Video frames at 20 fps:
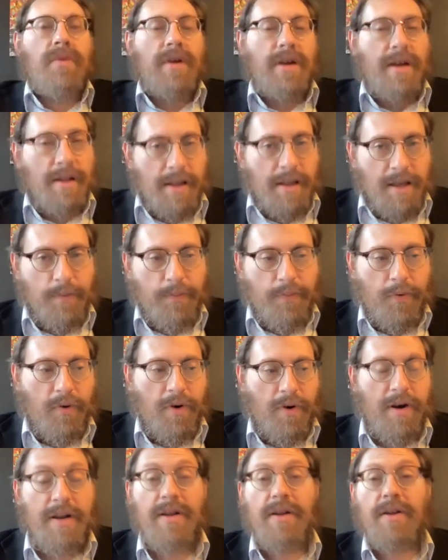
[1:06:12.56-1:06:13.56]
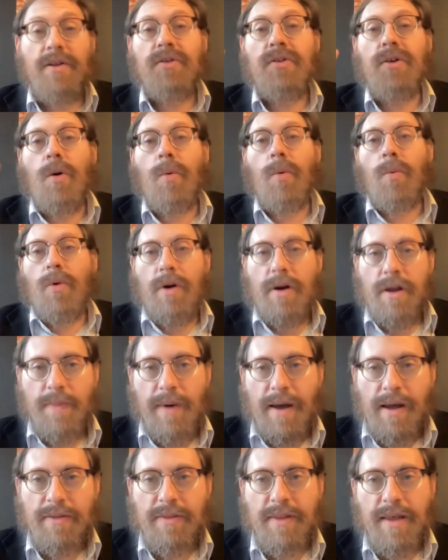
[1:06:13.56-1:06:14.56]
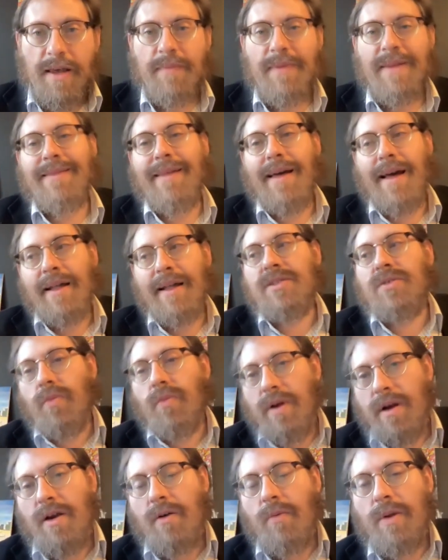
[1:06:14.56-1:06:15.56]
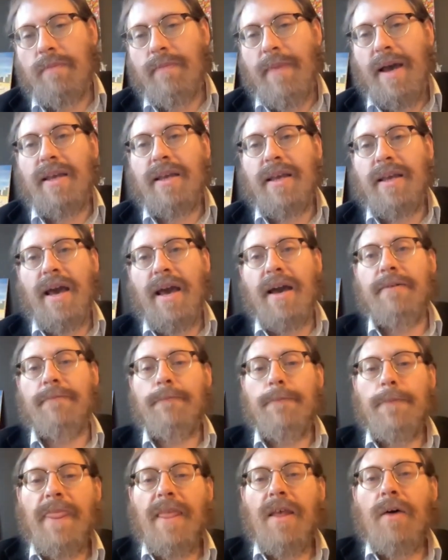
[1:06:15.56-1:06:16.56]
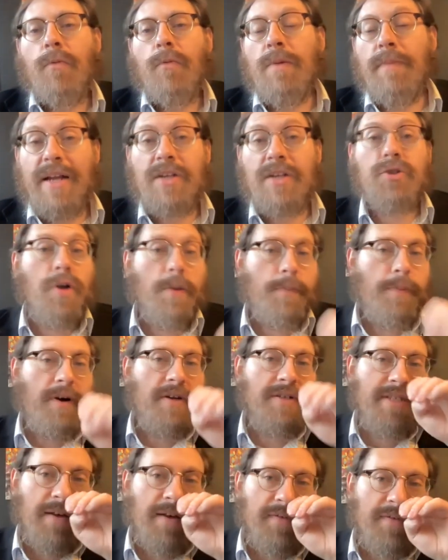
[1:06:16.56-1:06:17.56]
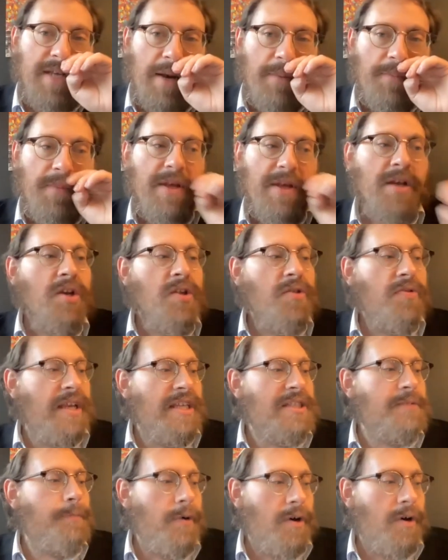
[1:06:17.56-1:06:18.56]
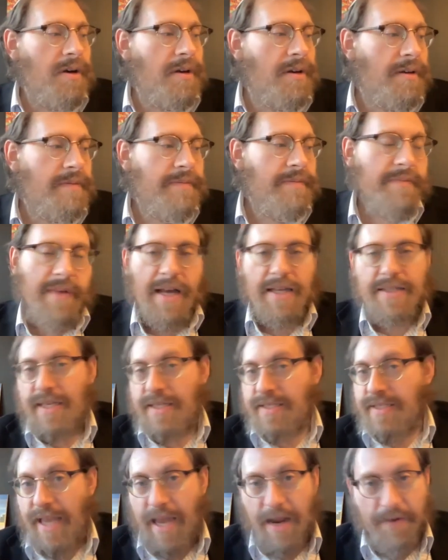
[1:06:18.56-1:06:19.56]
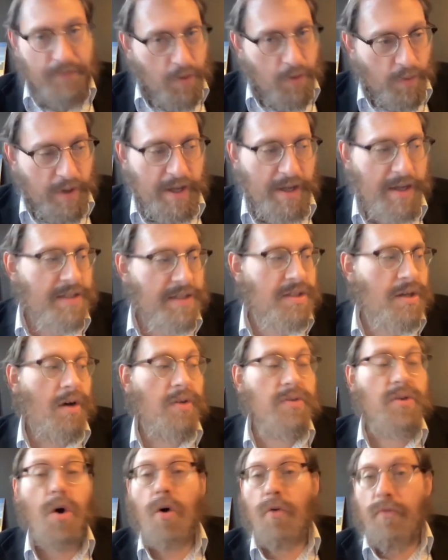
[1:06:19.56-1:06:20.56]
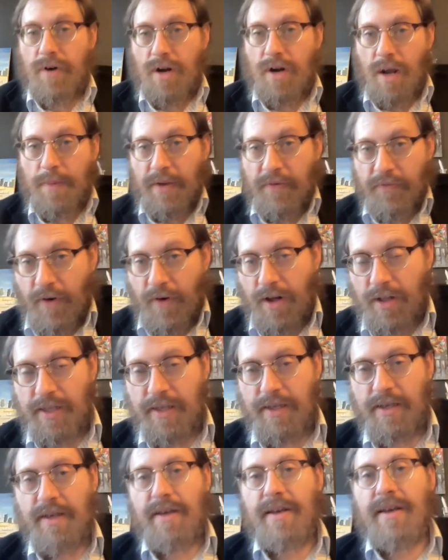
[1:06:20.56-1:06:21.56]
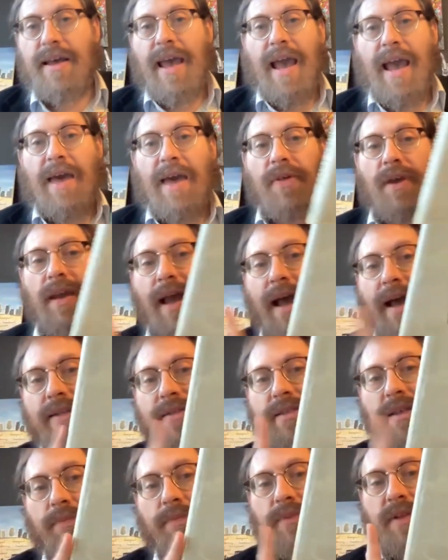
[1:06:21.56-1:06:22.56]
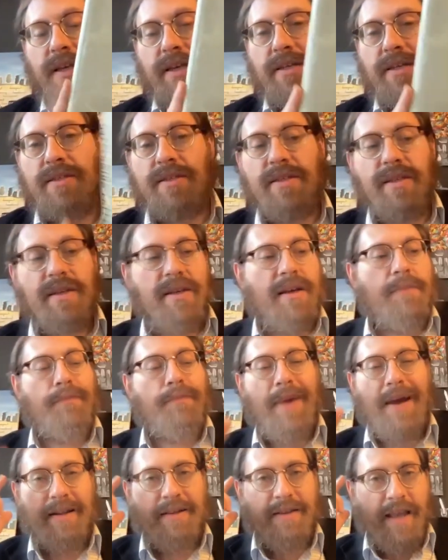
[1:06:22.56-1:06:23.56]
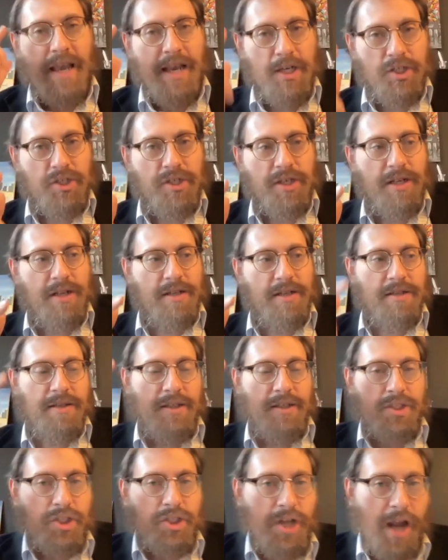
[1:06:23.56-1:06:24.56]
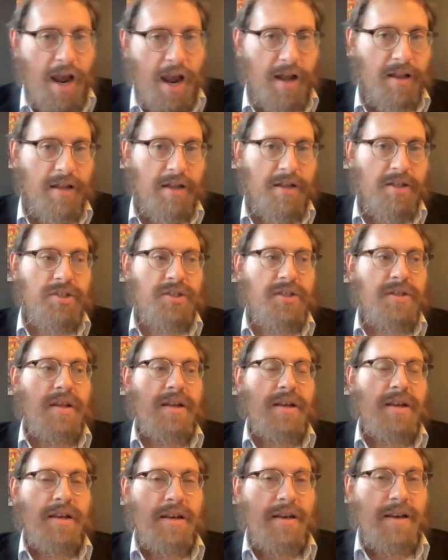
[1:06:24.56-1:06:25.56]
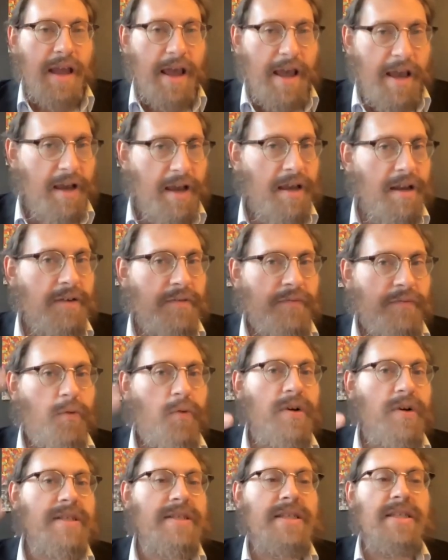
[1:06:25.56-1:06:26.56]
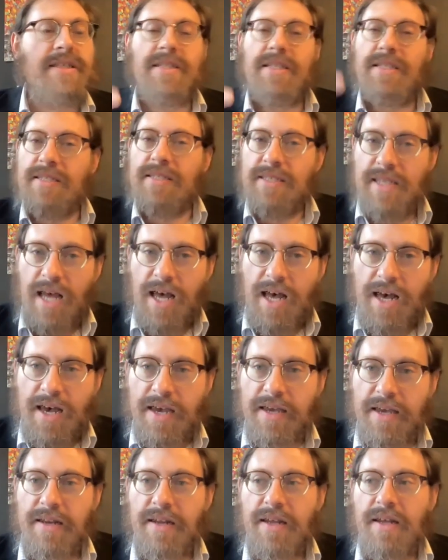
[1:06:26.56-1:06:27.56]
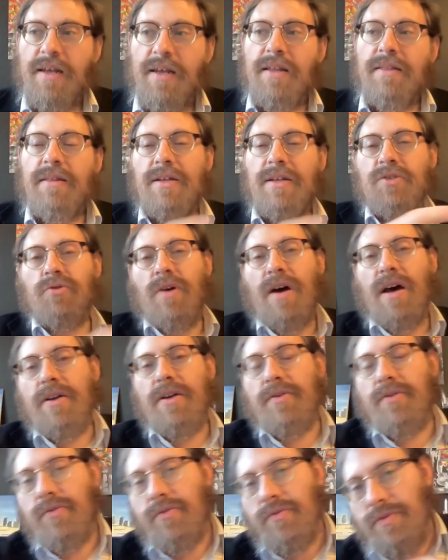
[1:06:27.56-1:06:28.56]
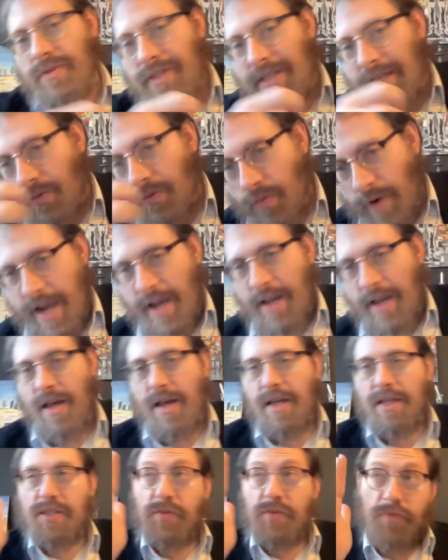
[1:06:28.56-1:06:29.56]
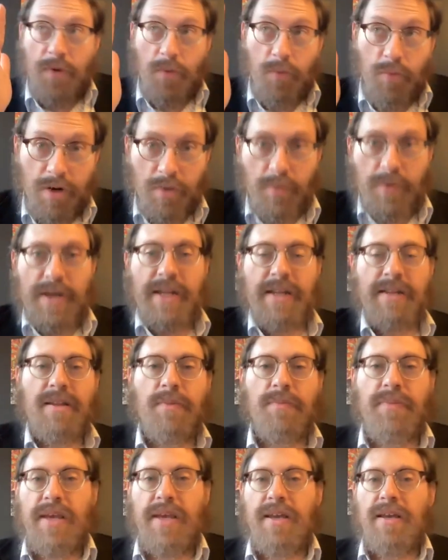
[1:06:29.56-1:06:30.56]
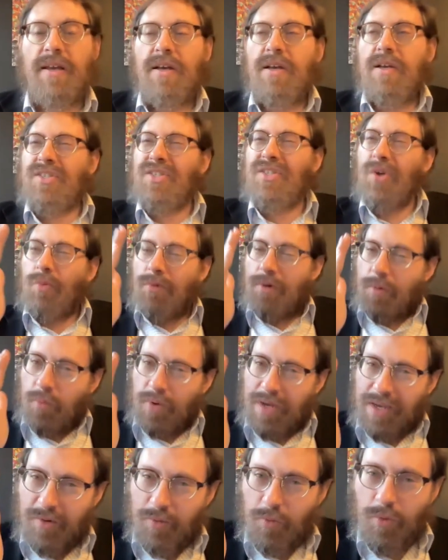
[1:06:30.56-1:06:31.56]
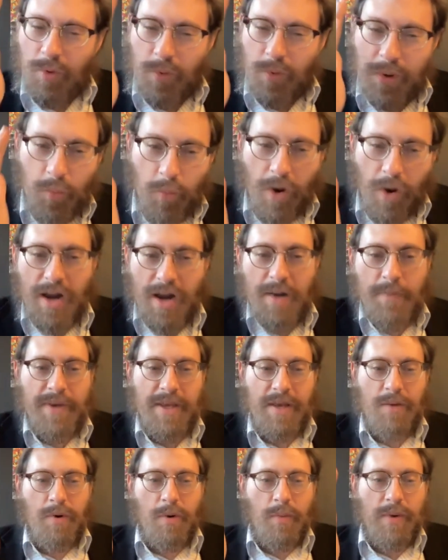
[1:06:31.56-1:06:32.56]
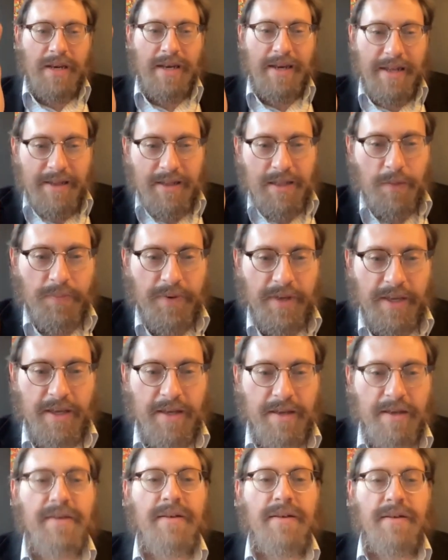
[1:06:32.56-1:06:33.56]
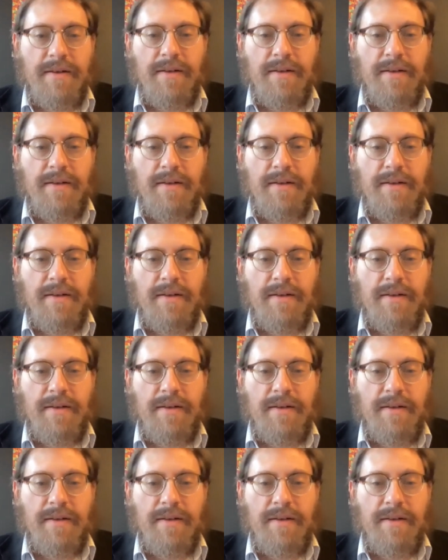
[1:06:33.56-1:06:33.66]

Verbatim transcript: really important. Don't worry about them." And that's where we might get we might trip ourselves up. This book, as I say every week, is called Overcoming Folly, and the concept is meditations to challenge the negative voices inside that try to derail us from where we need to be. So where we where we want to be, where we need to be,